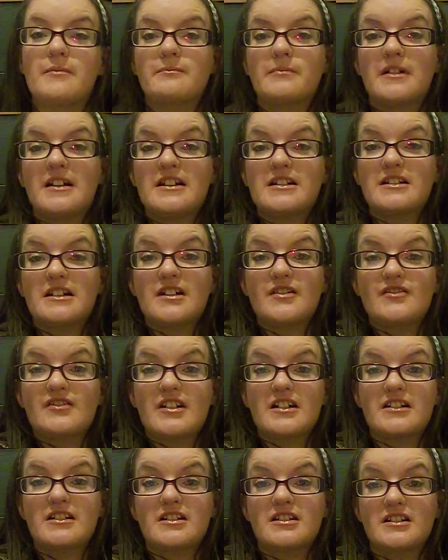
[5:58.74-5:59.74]
Please give
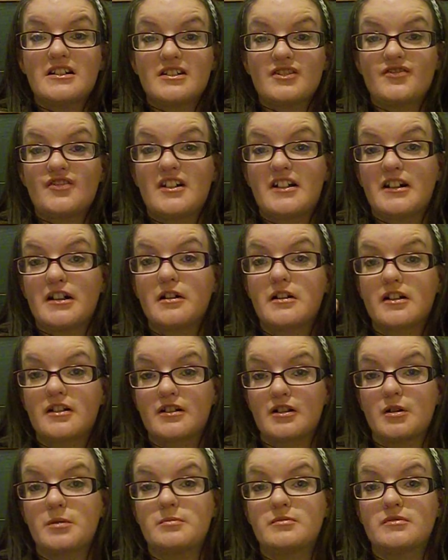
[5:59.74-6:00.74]
this video a
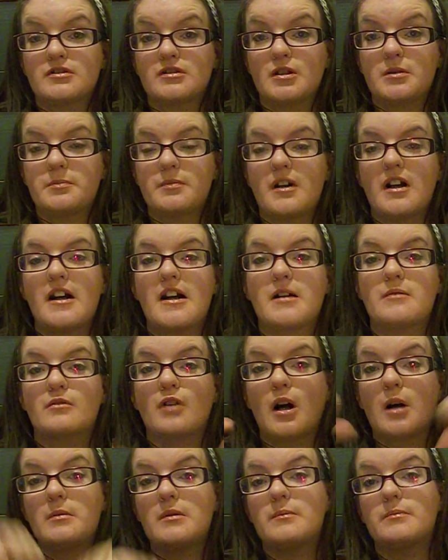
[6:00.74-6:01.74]
thumbs up, and
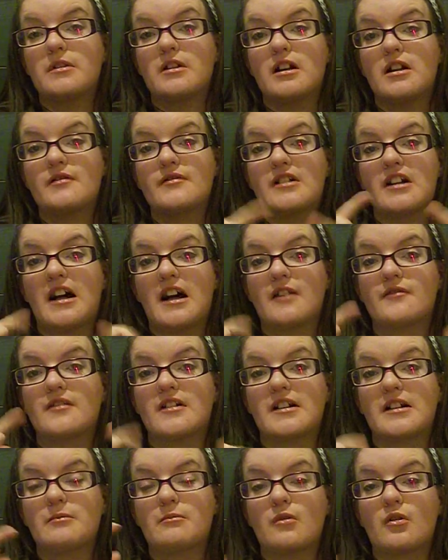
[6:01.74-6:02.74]
comment below if you have
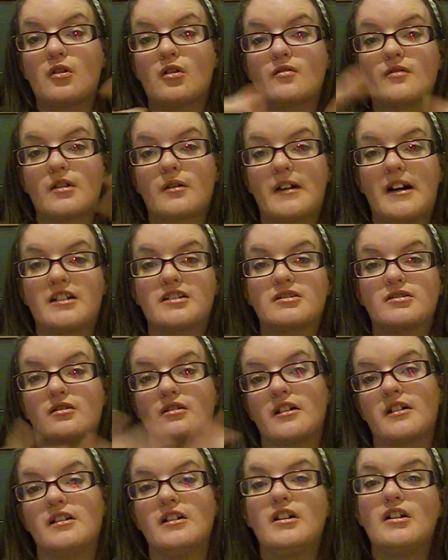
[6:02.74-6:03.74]
any more requests
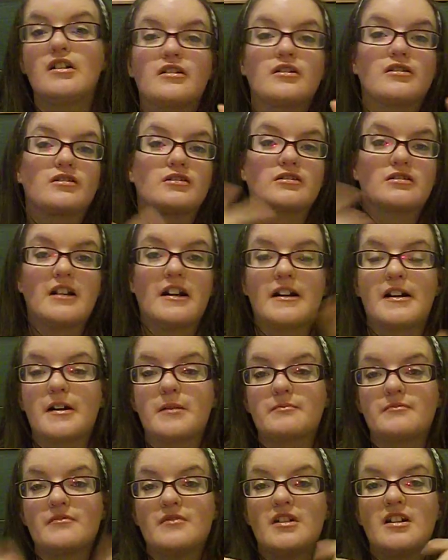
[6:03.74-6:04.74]
or just
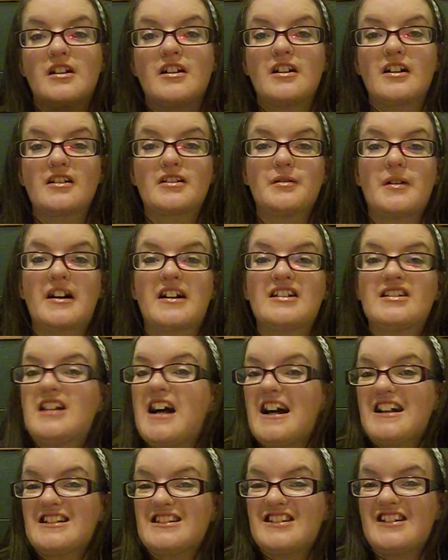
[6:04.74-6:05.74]
so I can
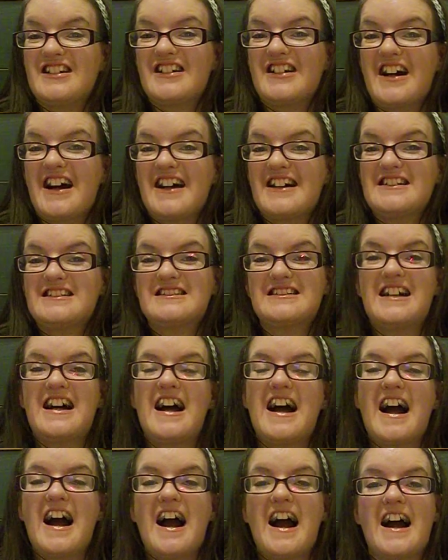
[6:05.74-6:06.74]
chat to you guys,
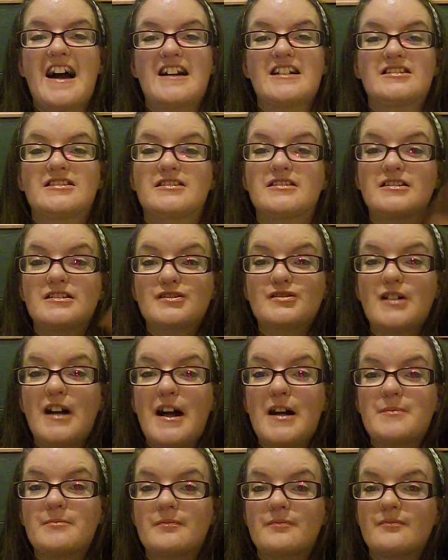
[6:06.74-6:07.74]
and
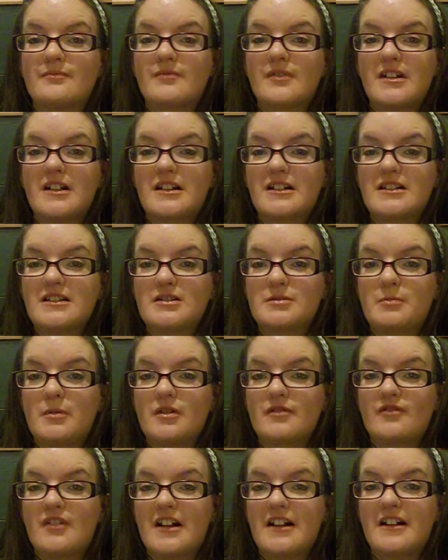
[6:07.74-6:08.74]
subscribe. Click this
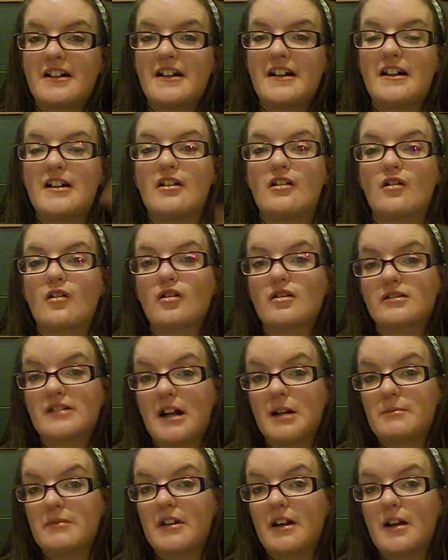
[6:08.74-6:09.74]
button right here or
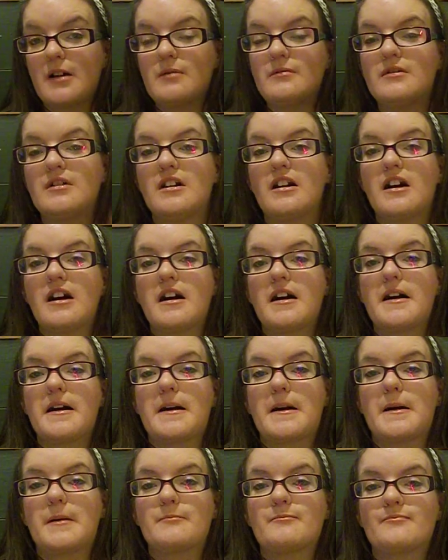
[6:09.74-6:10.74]
down below,
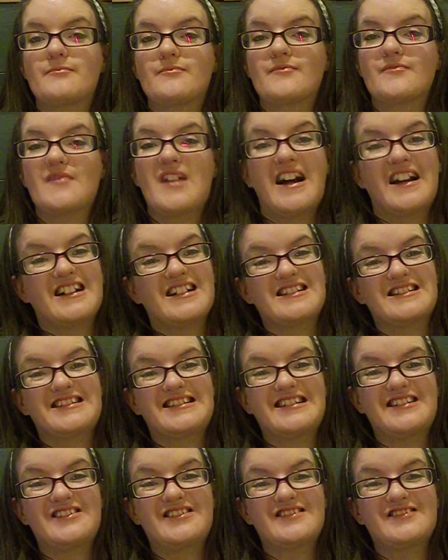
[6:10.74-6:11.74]
and I'll
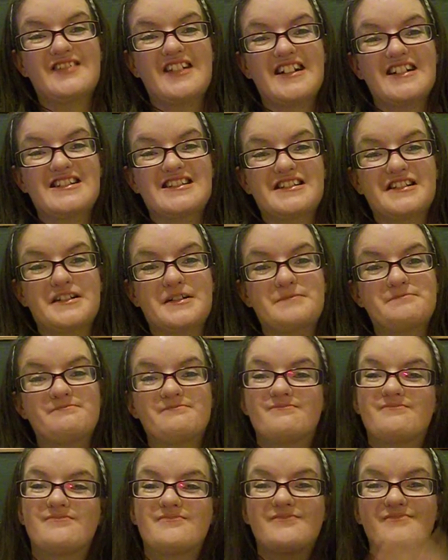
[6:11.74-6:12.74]
see you all very soon.
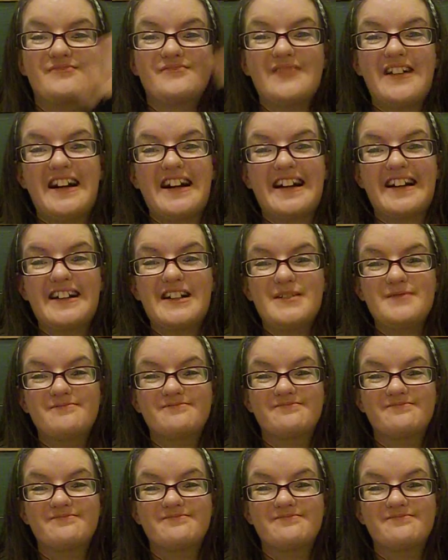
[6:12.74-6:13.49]
Bye.